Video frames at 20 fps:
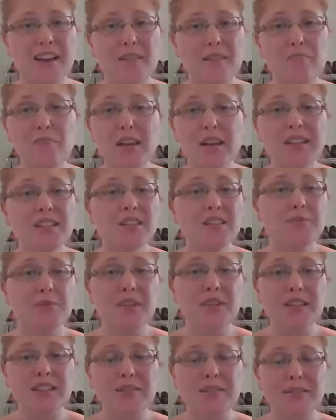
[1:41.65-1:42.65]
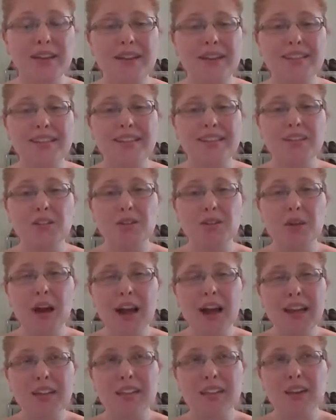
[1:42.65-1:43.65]
measures put into place to
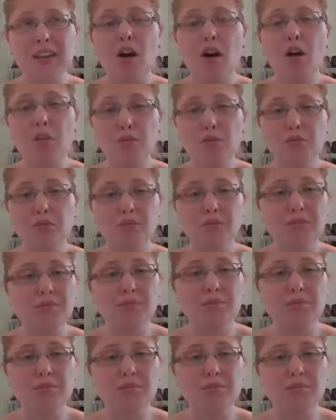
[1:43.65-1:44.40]
try to halt